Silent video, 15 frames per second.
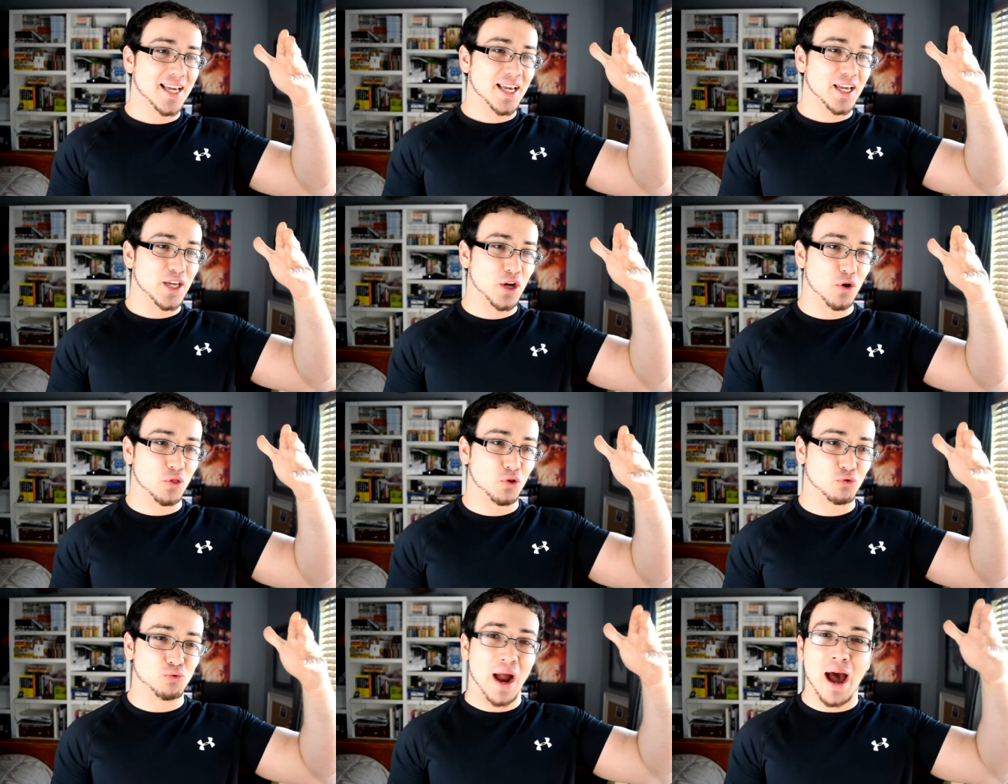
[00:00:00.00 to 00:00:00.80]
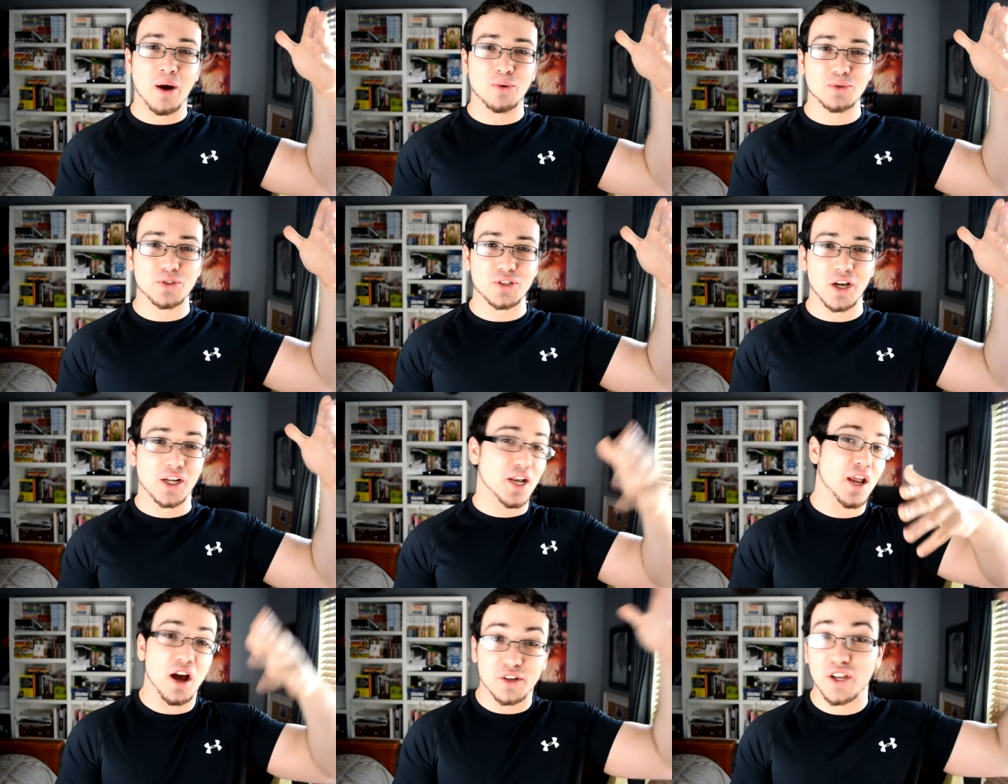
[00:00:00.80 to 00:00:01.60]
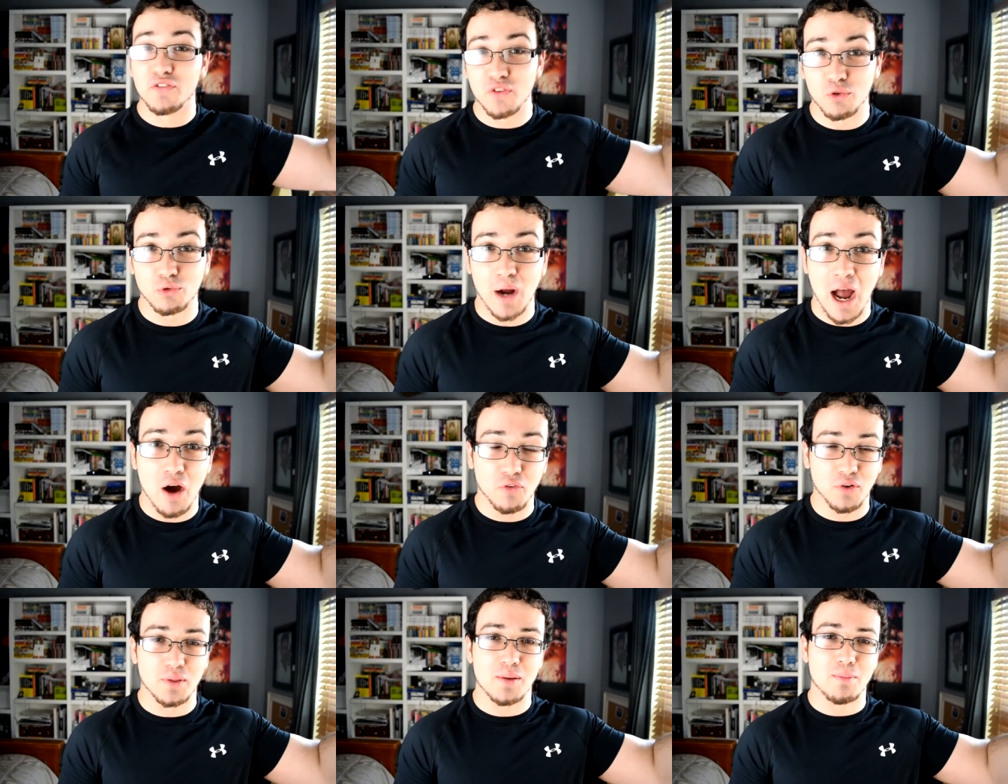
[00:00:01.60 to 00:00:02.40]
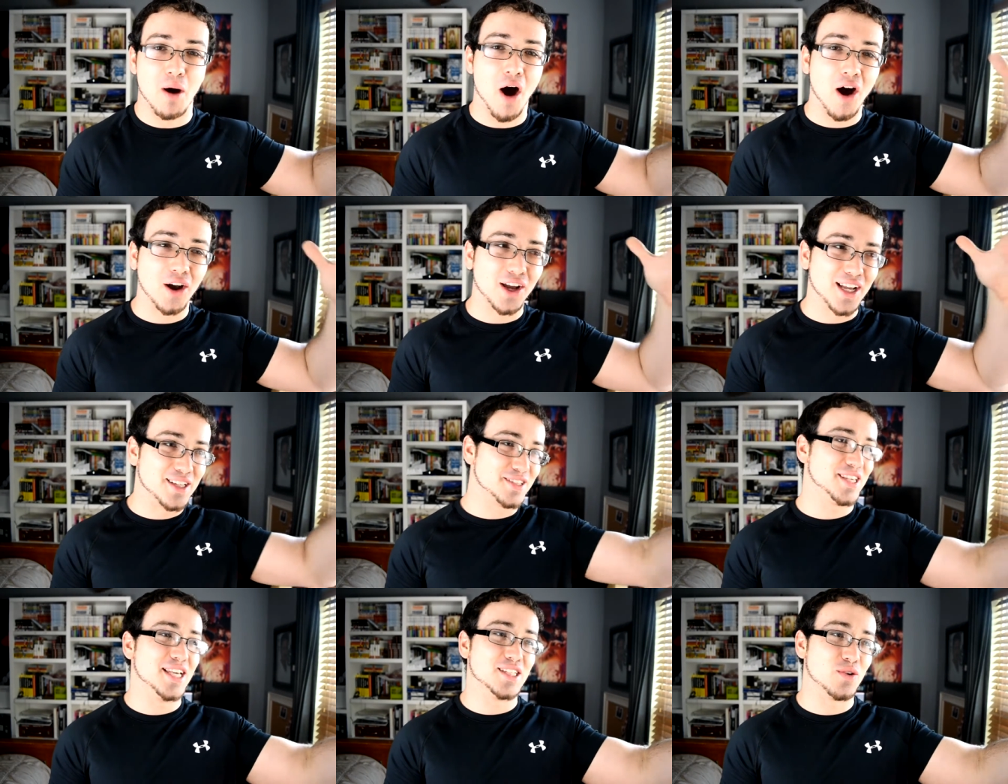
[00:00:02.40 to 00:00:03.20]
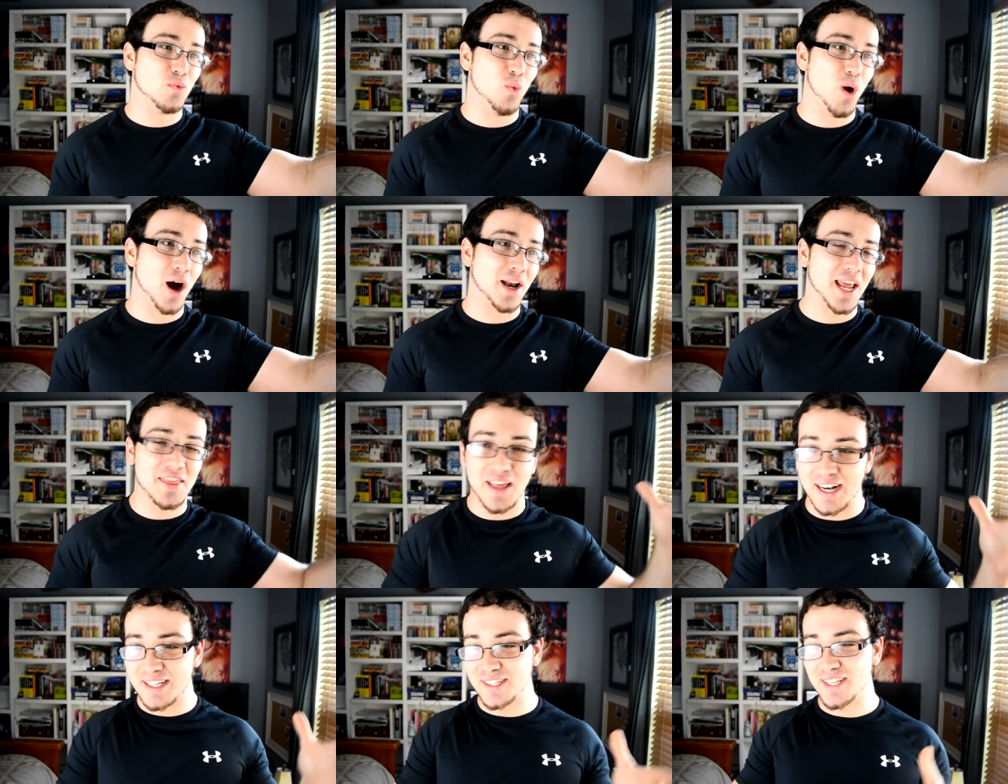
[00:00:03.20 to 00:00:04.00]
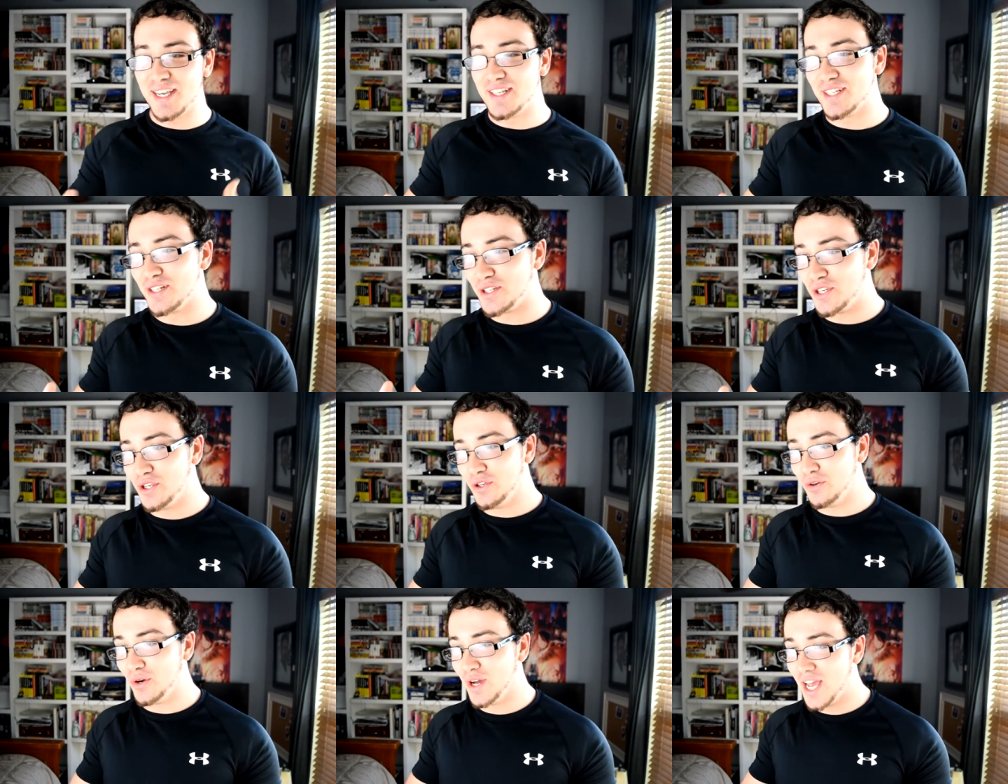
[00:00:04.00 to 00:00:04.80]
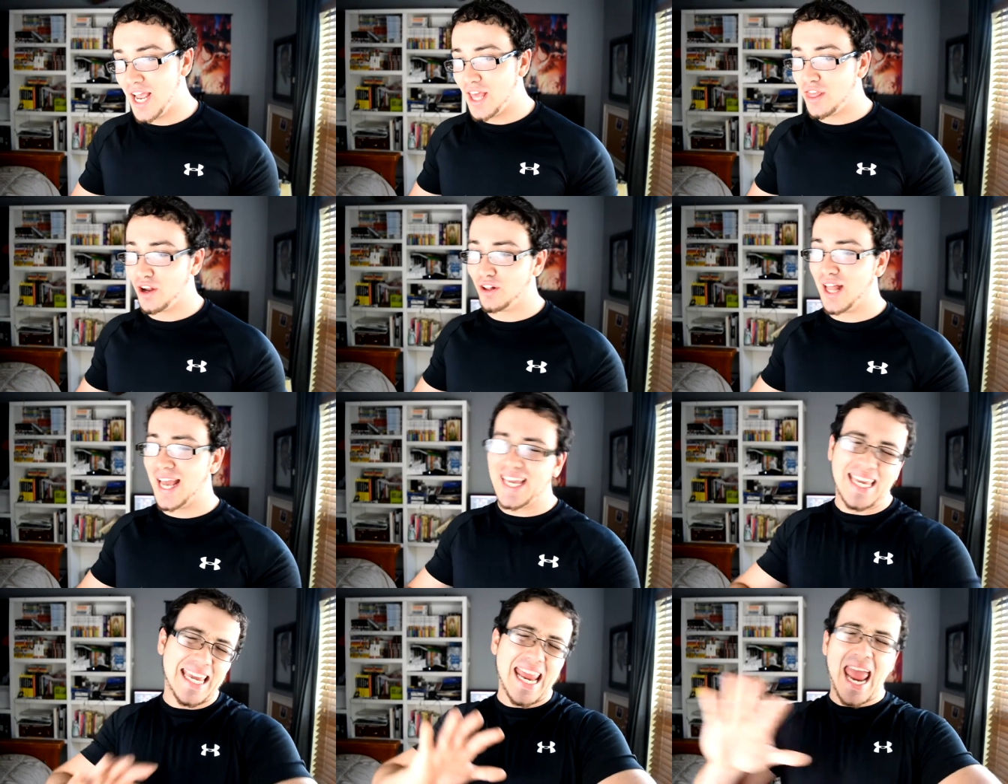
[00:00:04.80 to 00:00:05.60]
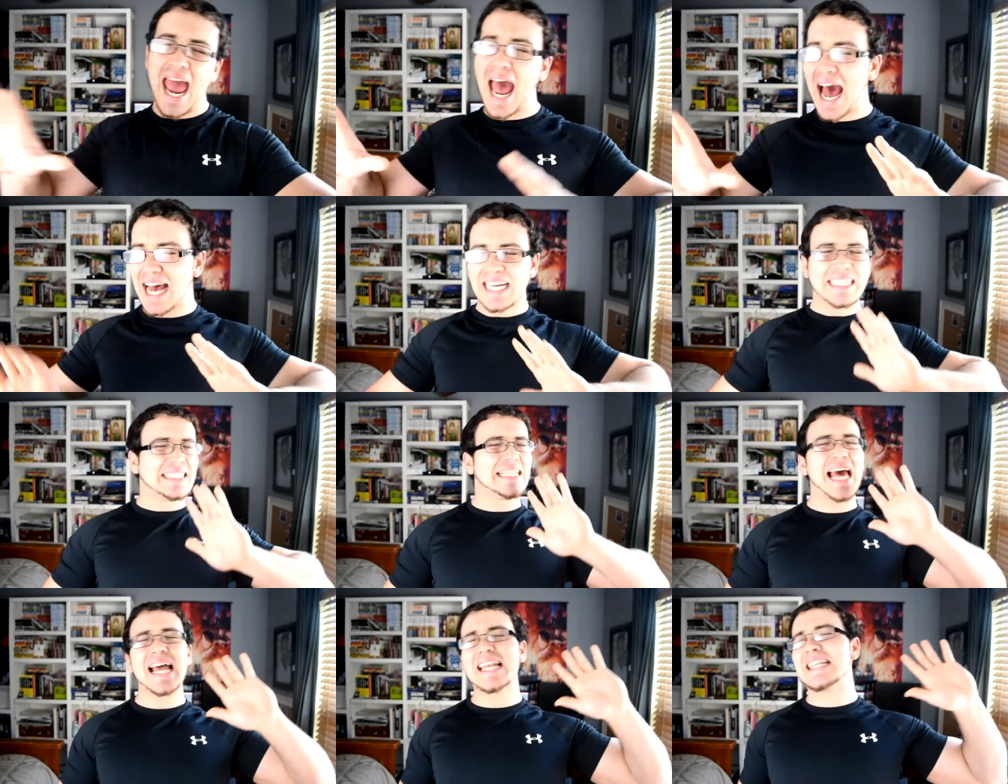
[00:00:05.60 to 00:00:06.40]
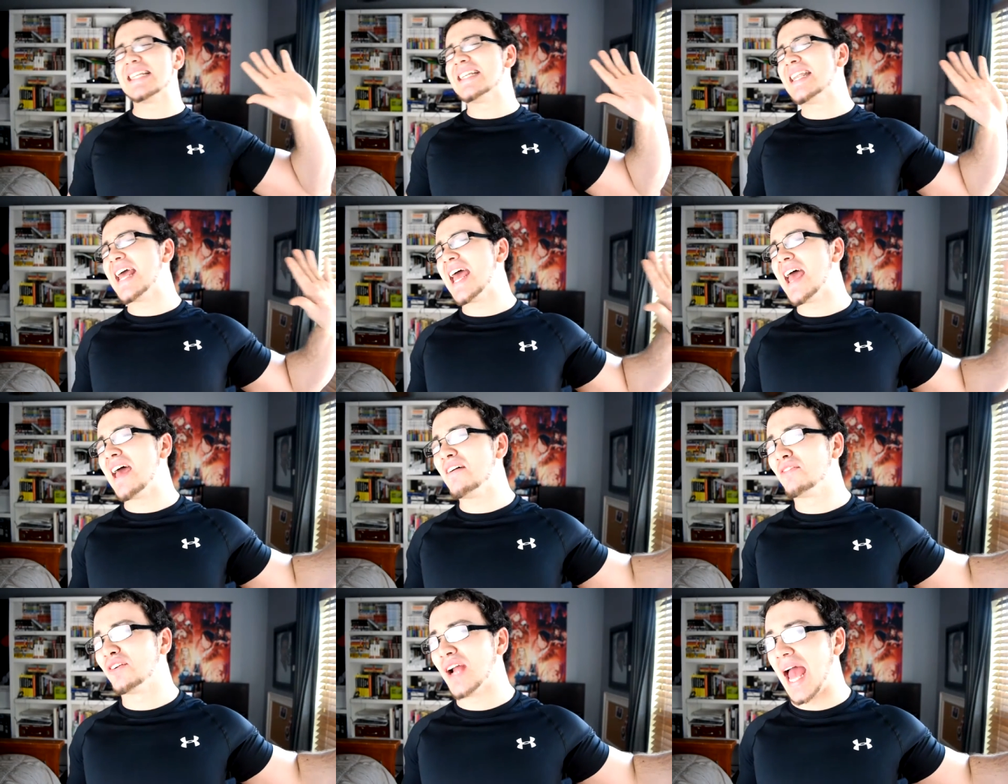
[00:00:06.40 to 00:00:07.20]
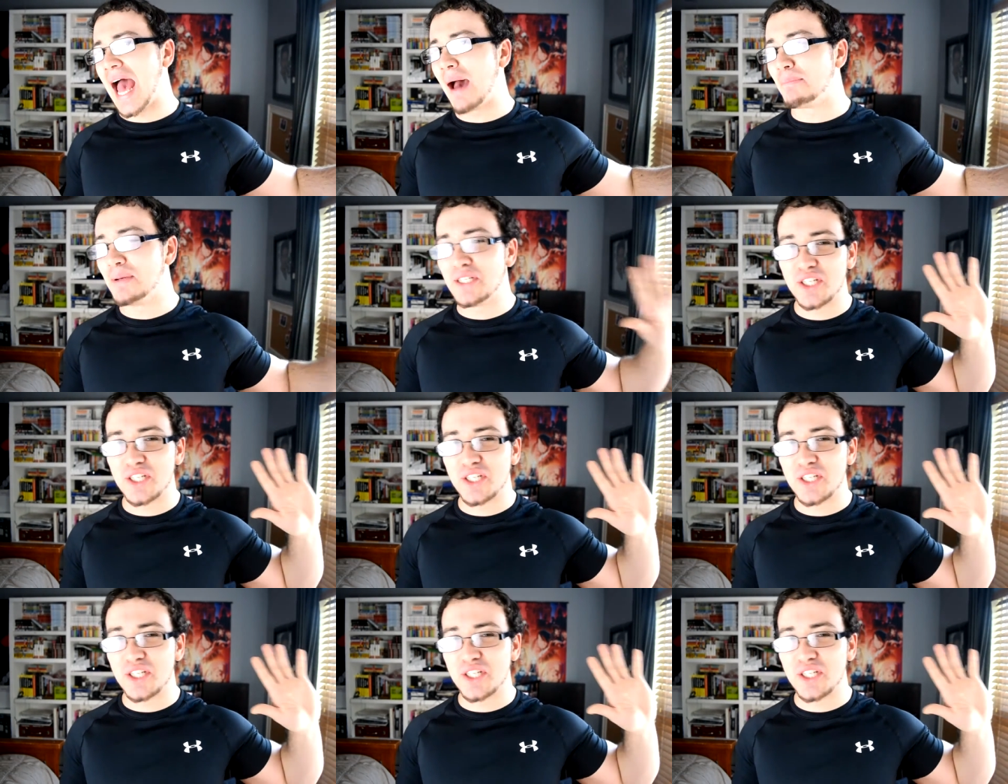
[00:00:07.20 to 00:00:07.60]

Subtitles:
you know, the route, a different route from the manga in season one, and then in season two, they're like, yeah, that never happened.